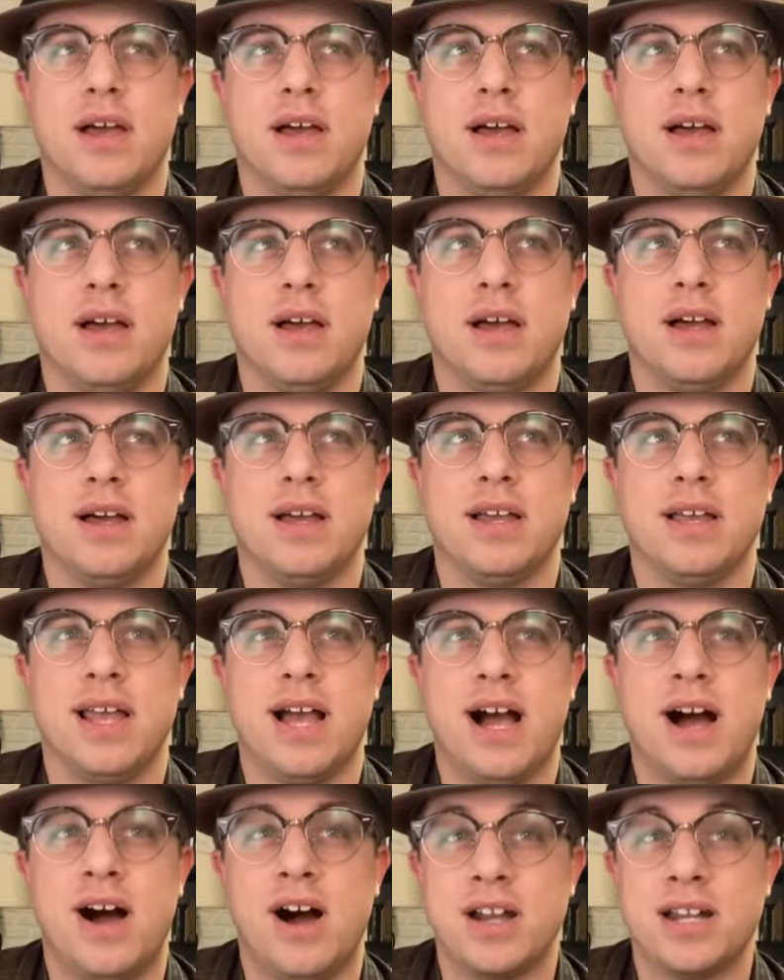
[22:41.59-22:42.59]

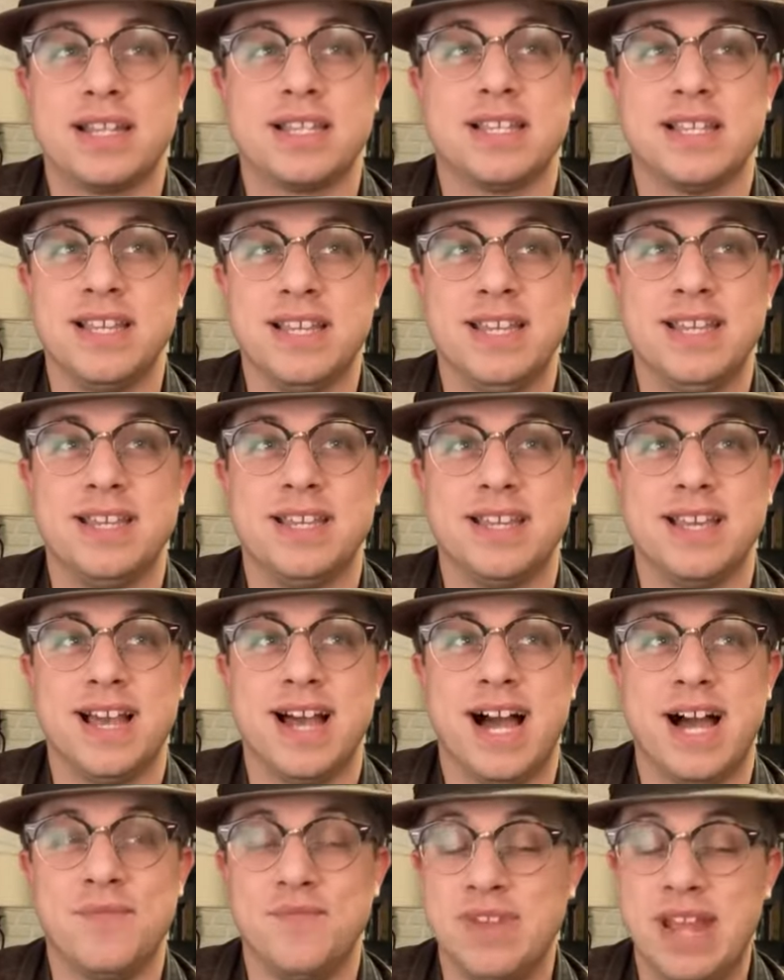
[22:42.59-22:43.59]
Honestly,
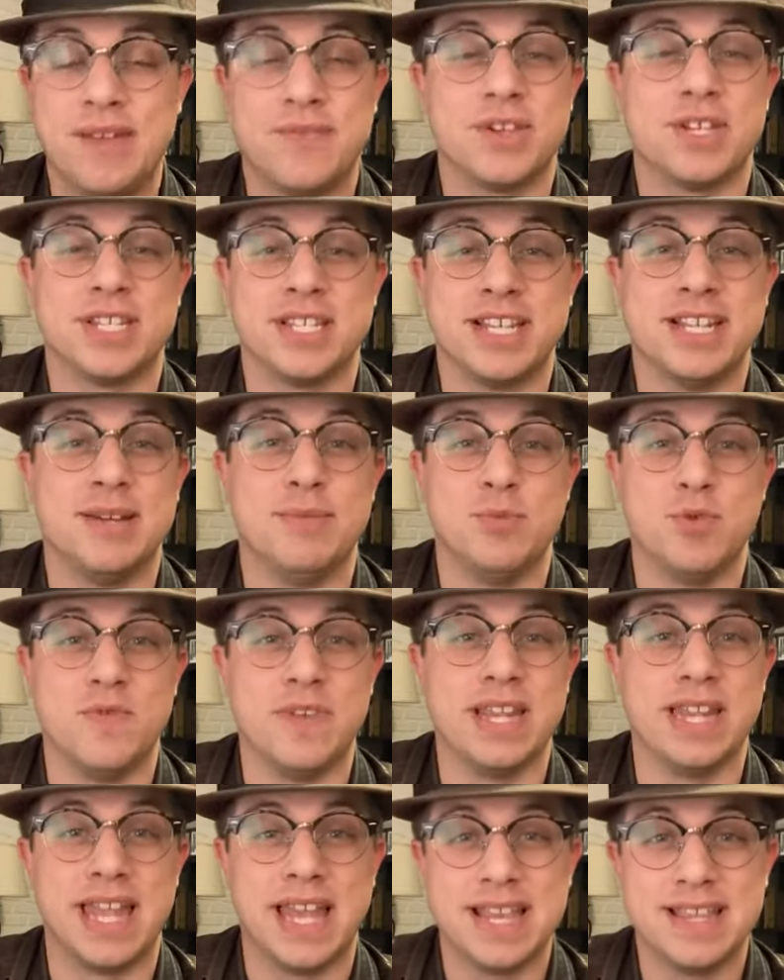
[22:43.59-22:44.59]
I've never seen a
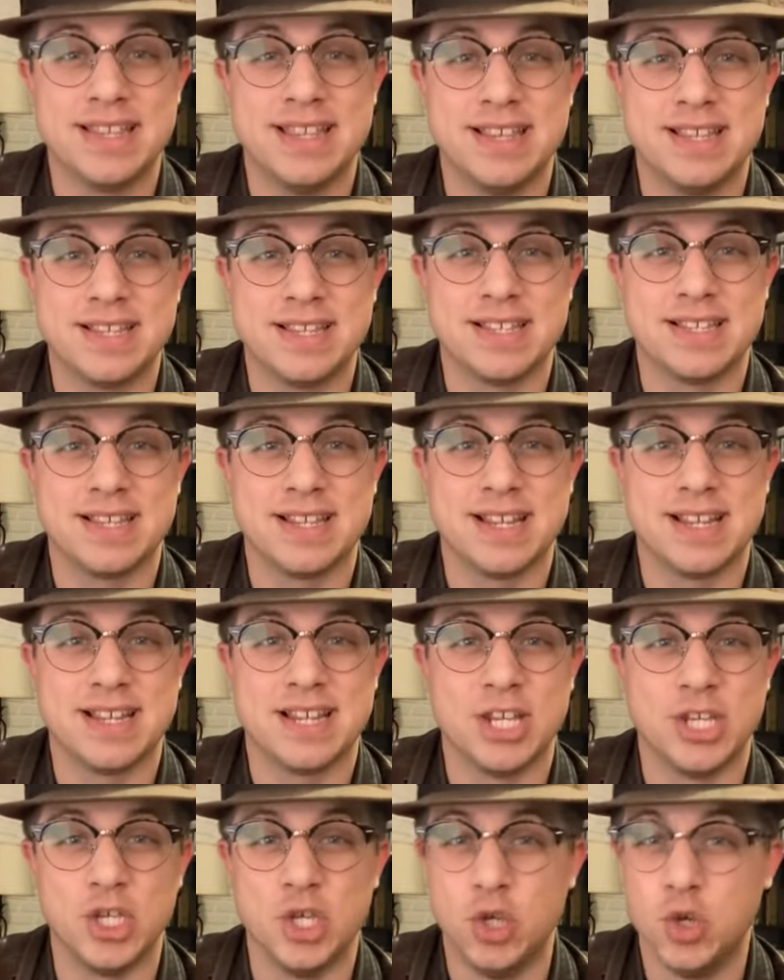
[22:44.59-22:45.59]
movie like this.
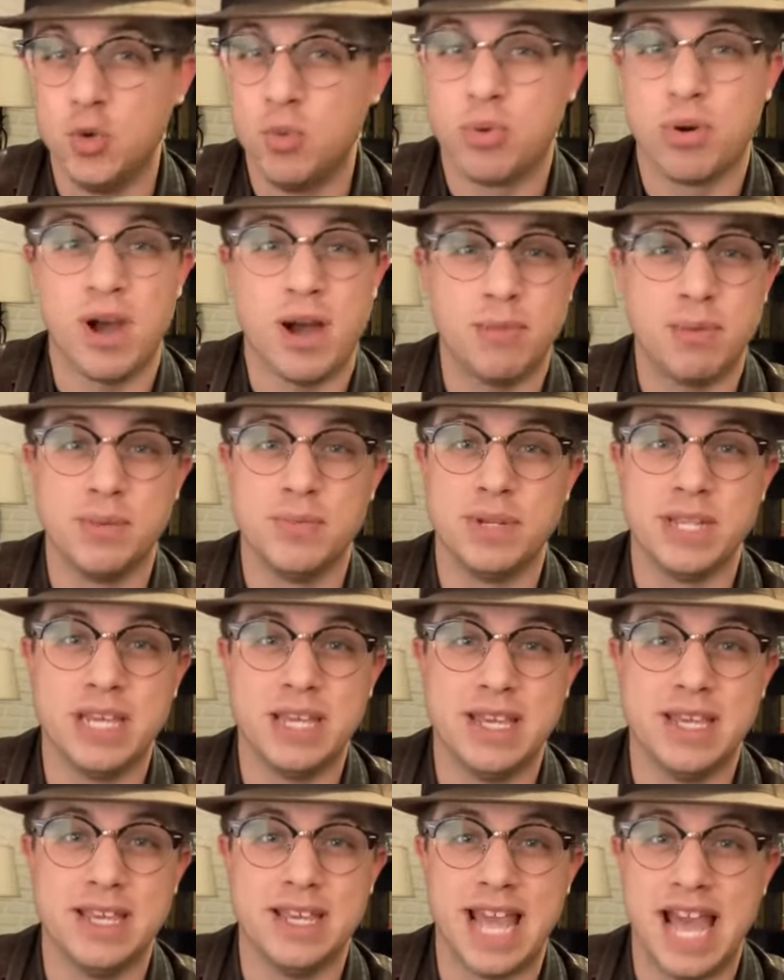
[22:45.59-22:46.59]
You
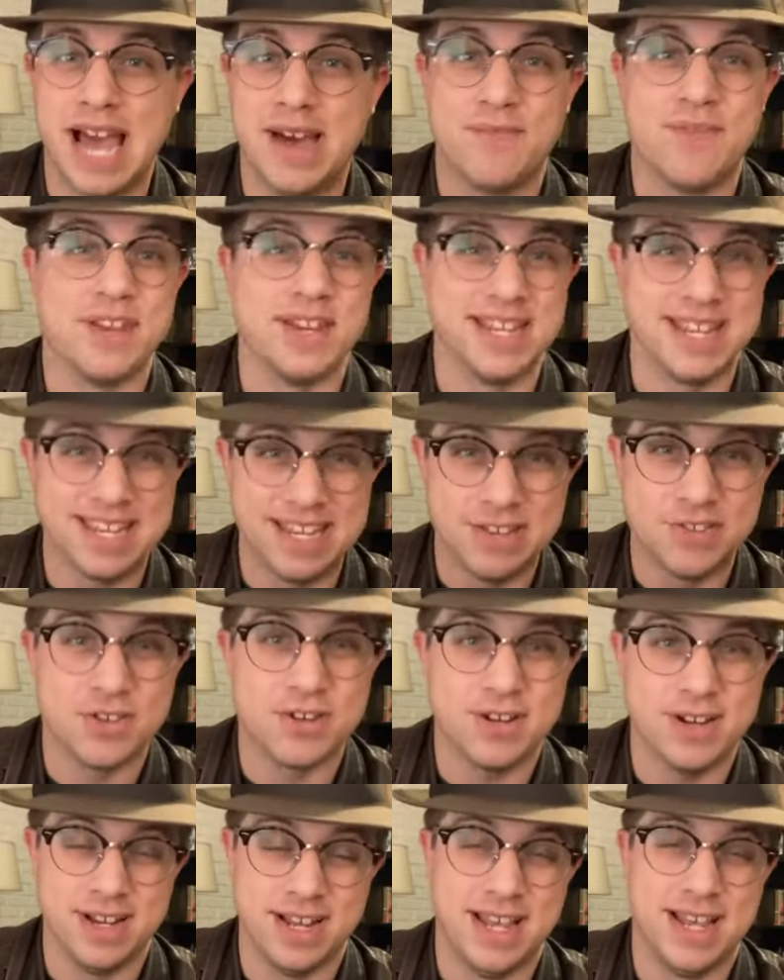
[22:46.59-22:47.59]
probably haven't
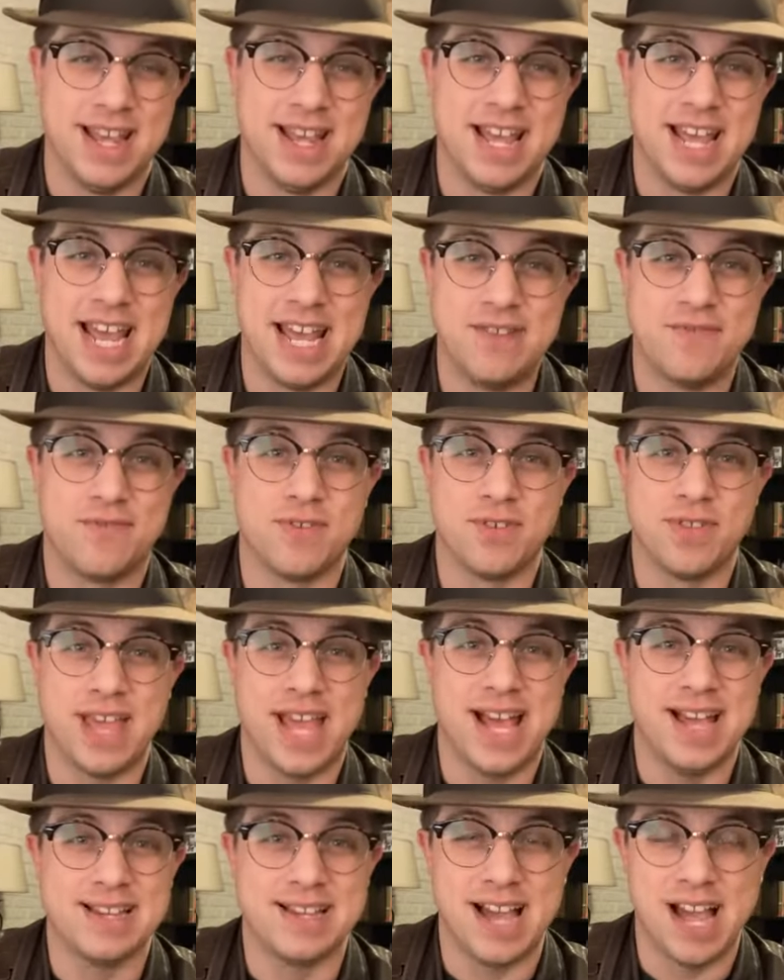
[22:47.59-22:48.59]
either. And for
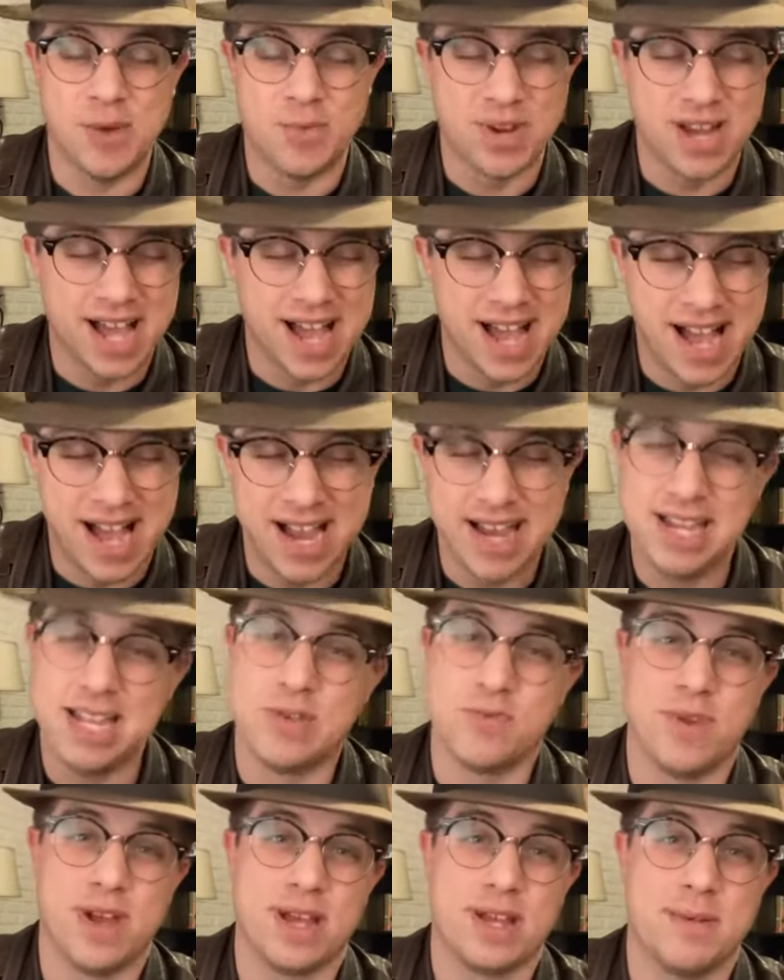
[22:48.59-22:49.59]
that, I would
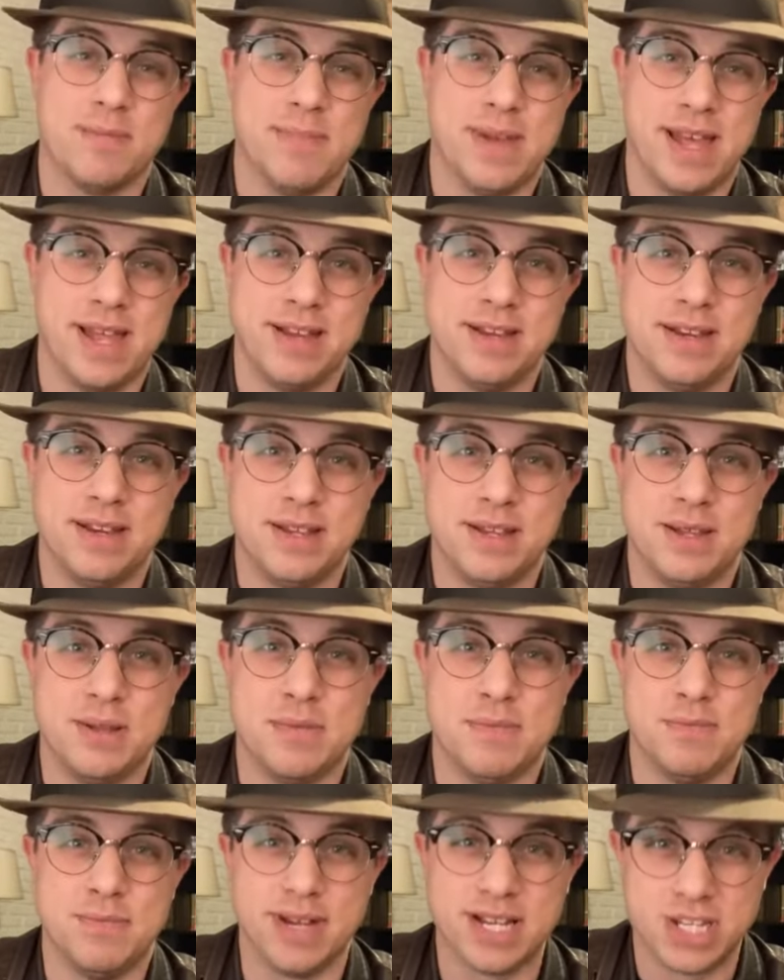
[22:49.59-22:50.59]
highly recommend
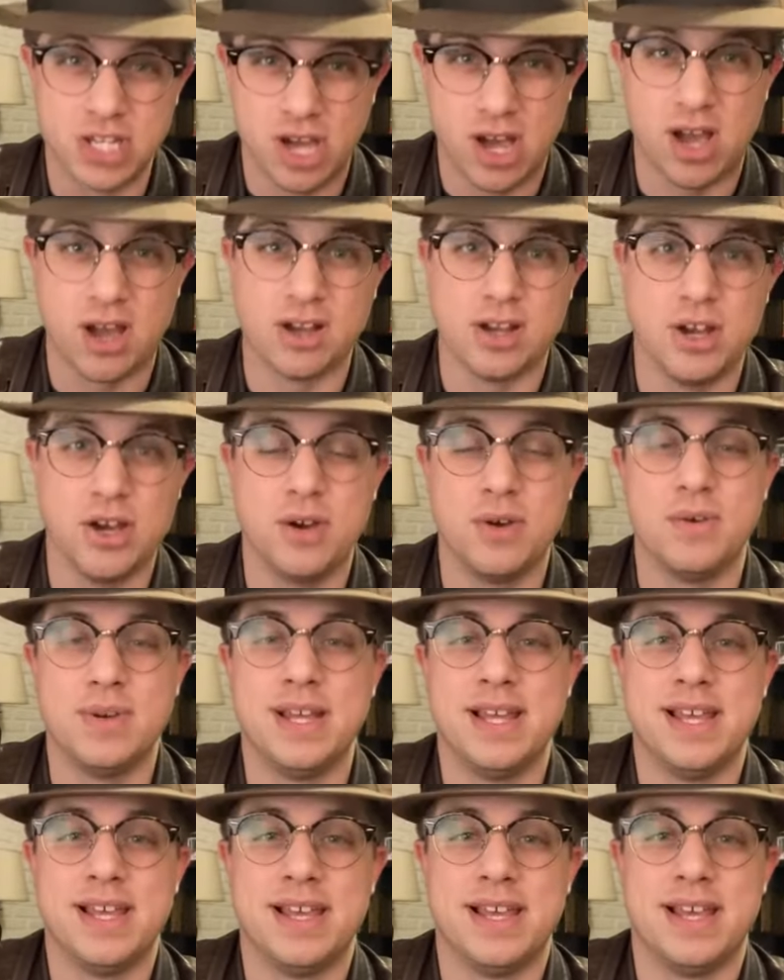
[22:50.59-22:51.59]

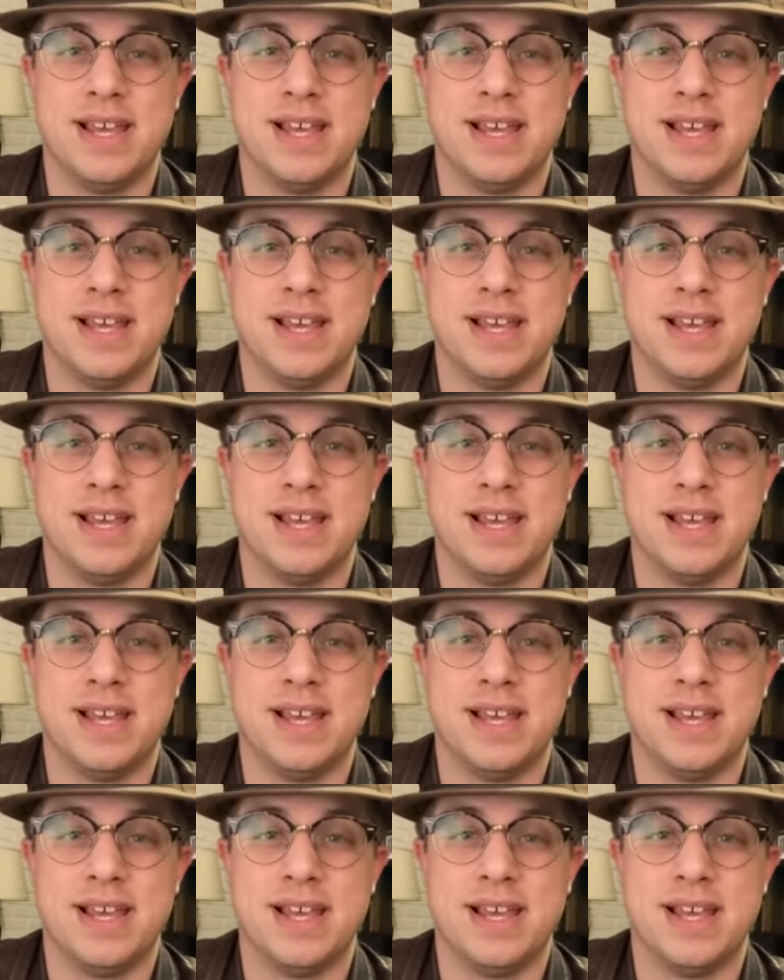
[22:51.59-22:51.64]
Matango.